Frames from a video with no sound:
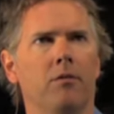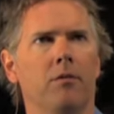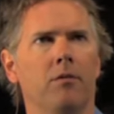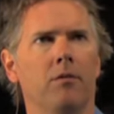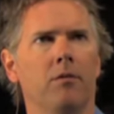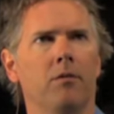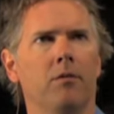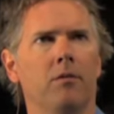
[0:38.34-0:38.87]

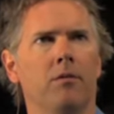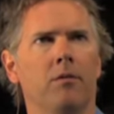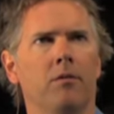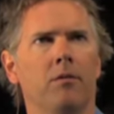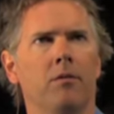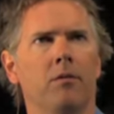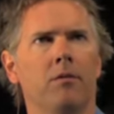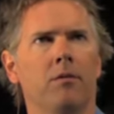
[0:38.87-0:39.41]

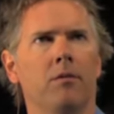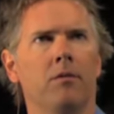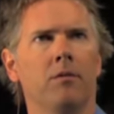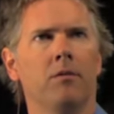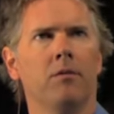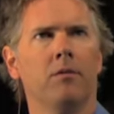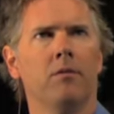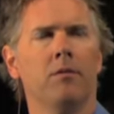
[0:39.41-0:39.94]

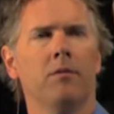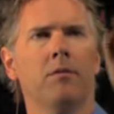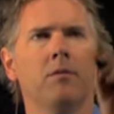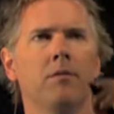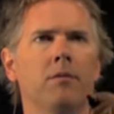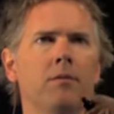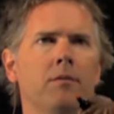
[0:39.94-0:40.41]
No one is speaking in this clip.